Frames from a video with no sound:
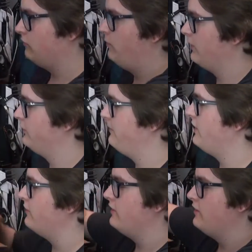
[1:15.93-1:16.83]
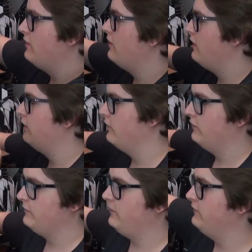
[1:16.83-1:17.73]
opening this up now. That
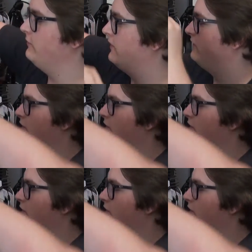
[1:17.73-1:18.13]
was pretty easy to open,